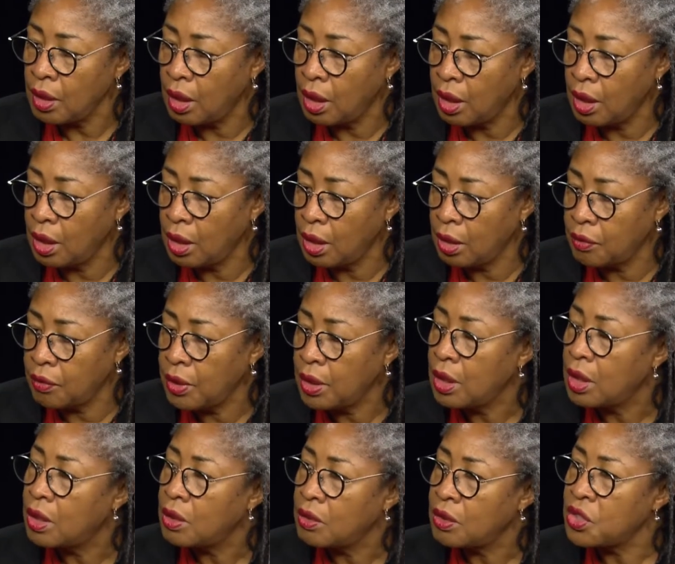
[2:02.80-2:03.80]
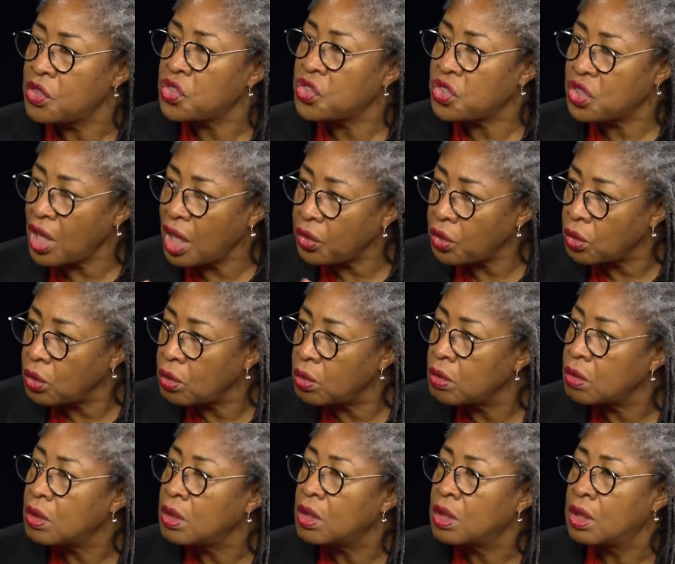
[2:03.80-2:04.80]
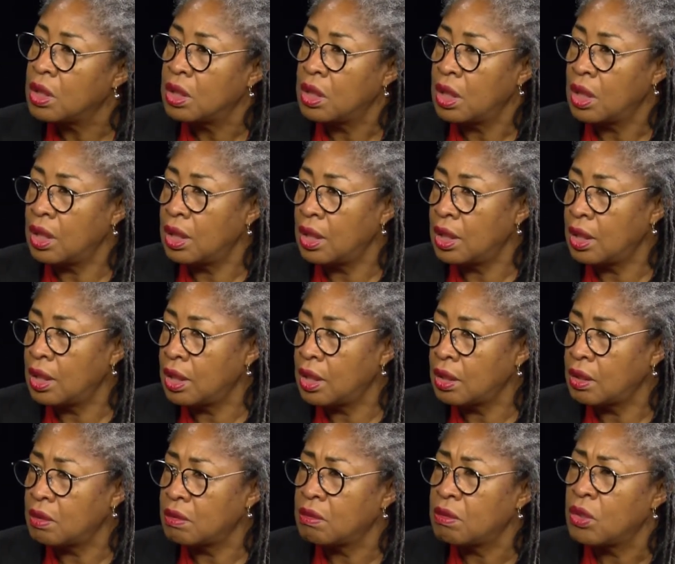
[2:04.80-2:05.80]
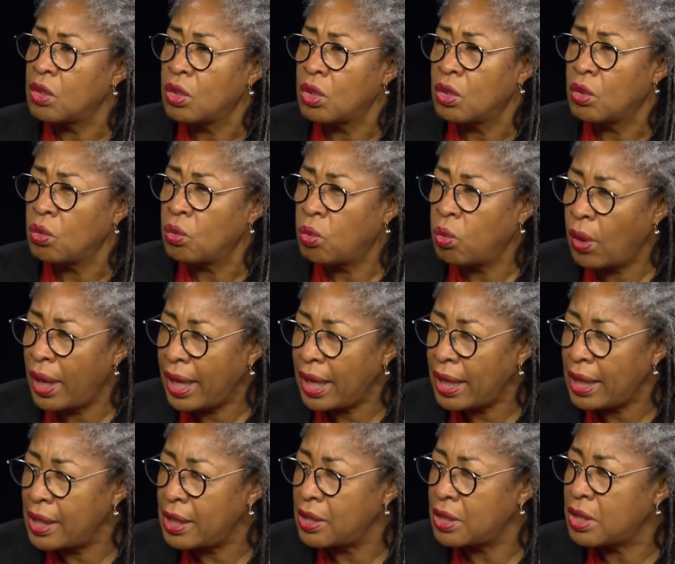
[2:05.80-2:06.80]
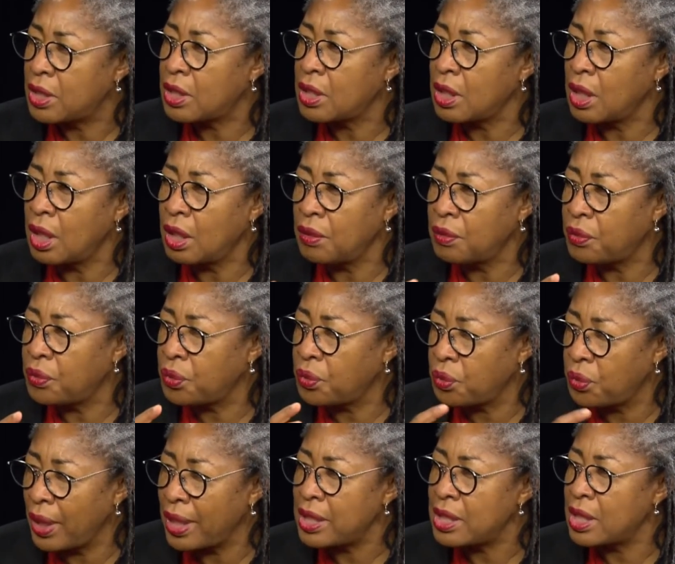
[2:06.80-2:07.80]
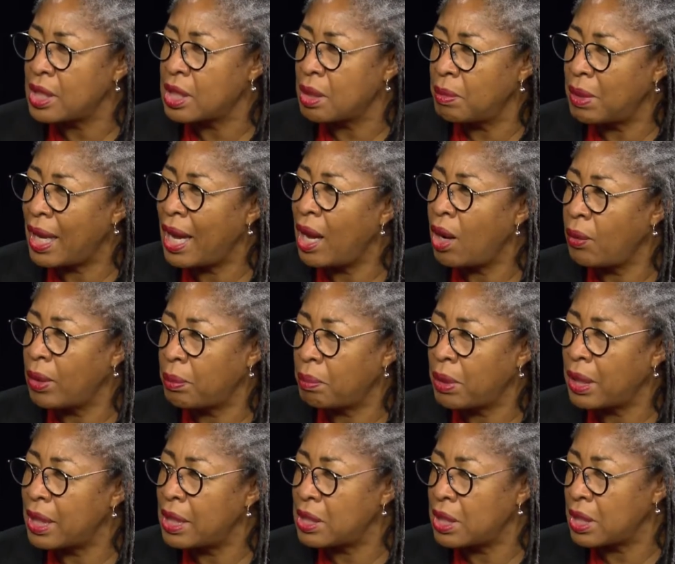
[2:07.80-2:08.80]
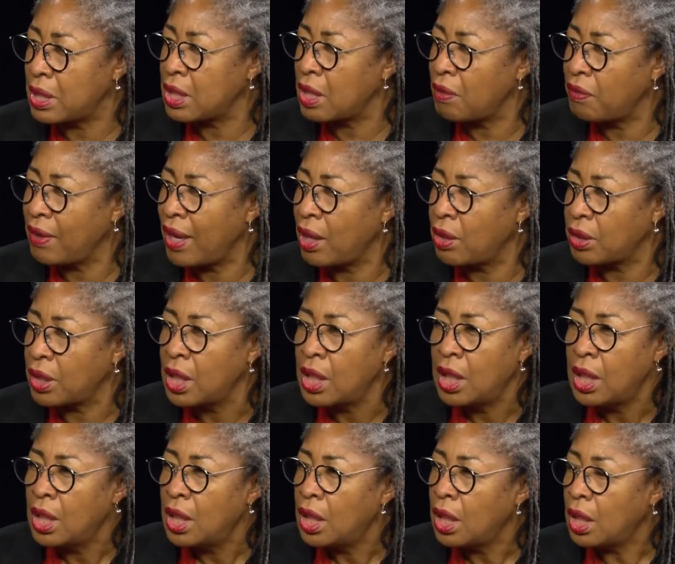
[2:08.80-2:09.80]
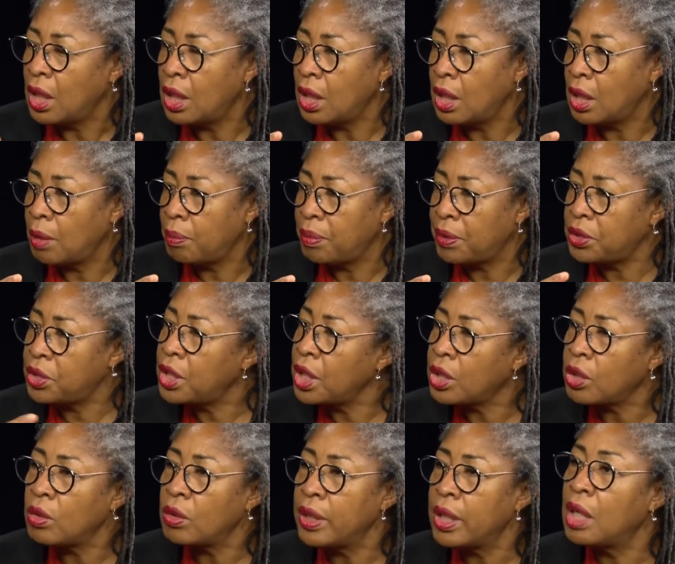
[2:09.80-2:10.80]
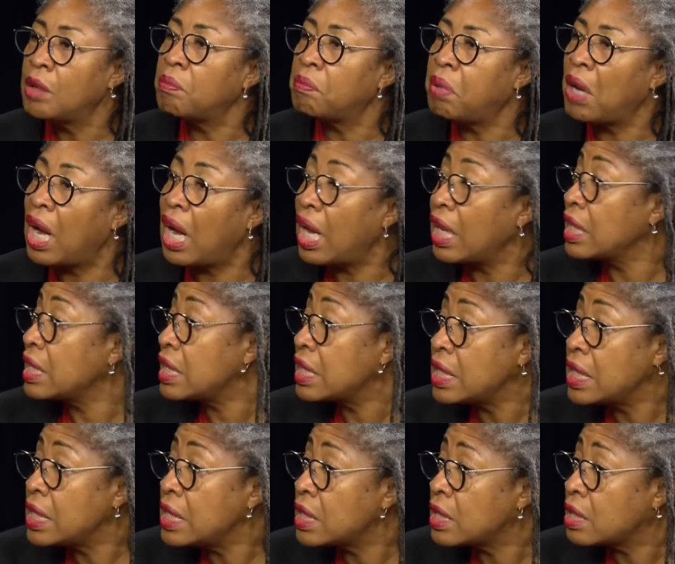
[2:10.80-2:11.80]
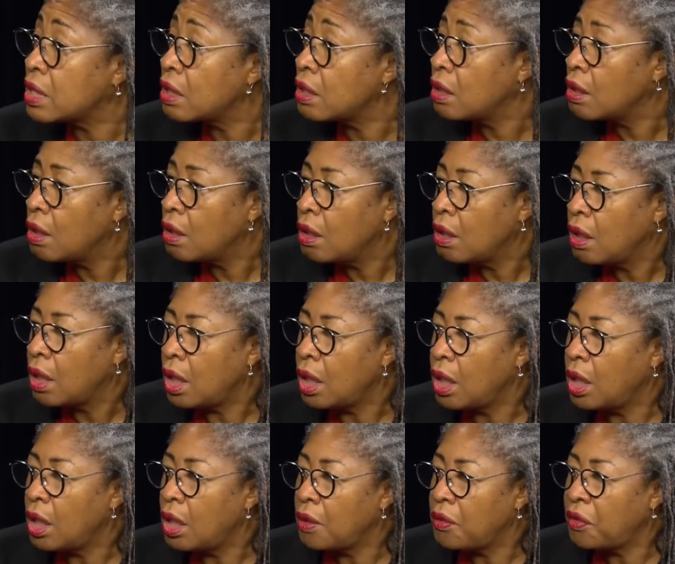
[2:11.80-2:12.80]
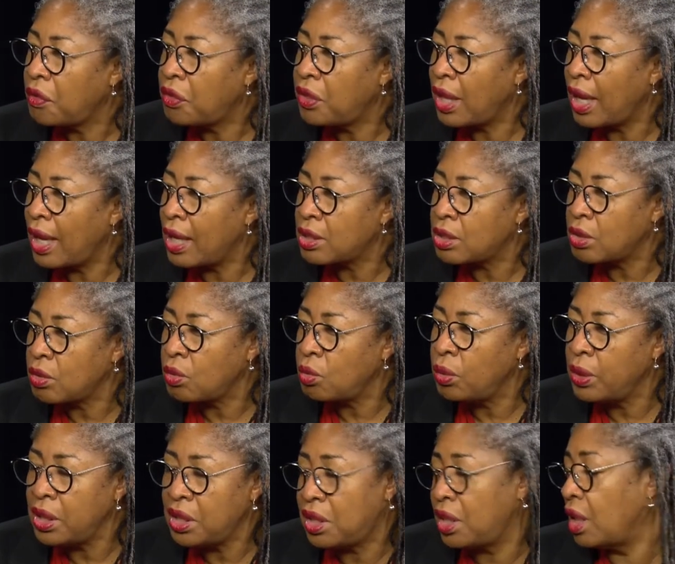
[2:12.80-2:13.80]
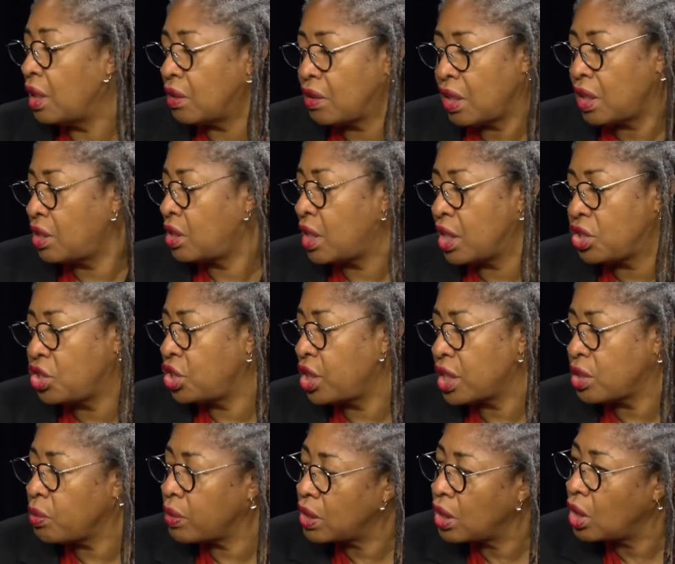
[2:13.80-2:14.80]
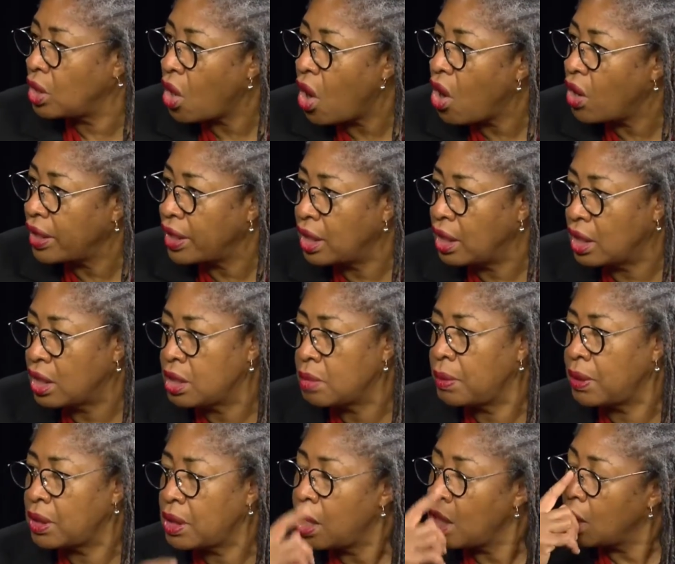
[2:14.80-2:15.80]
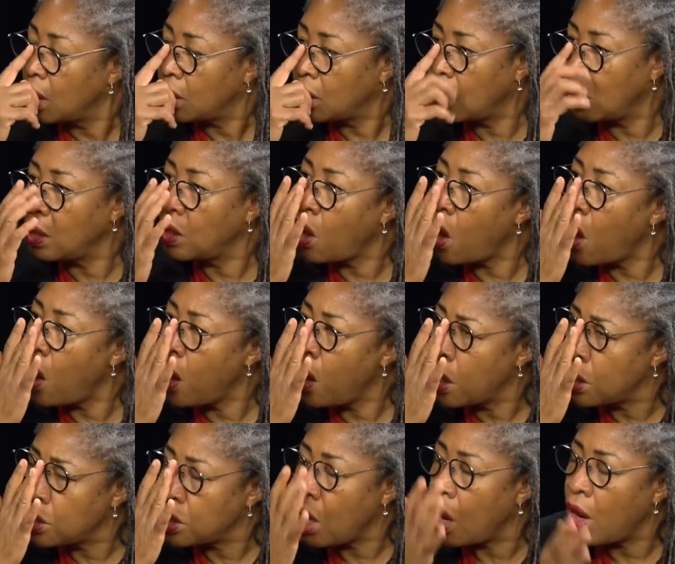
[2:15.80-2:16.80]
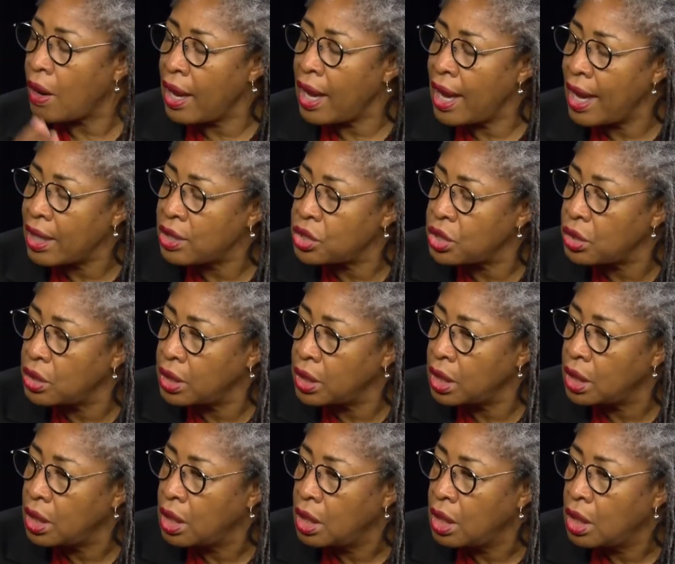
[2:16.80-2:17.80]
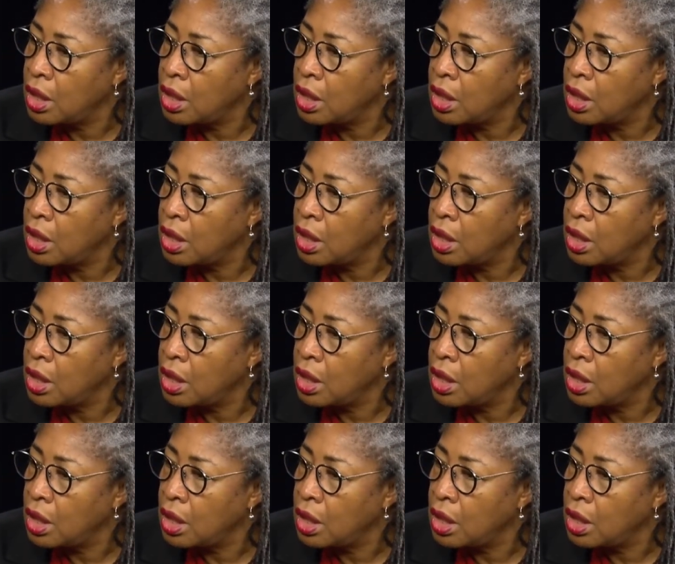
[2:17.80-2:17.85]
uh, the subtle uh, mm -hmm. ways of racism and how it plays itself out. Uh, particularly in policies mm -hmm. uh, that we think that that's just what the law is, but the laws are actually